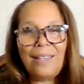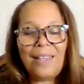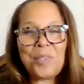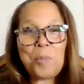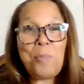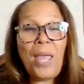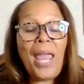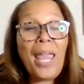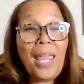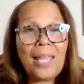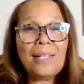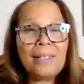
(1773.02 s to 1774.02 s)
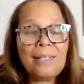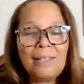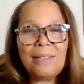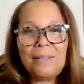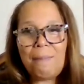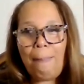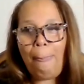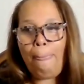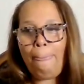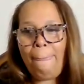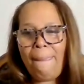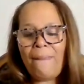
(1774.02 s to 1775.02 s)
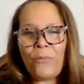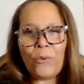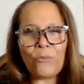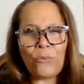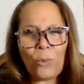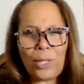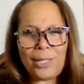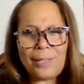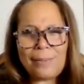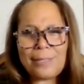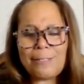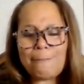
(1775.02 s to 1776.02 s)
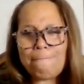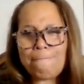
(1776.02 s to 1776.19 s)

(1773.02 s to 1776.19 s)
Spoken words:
And the pain in their voice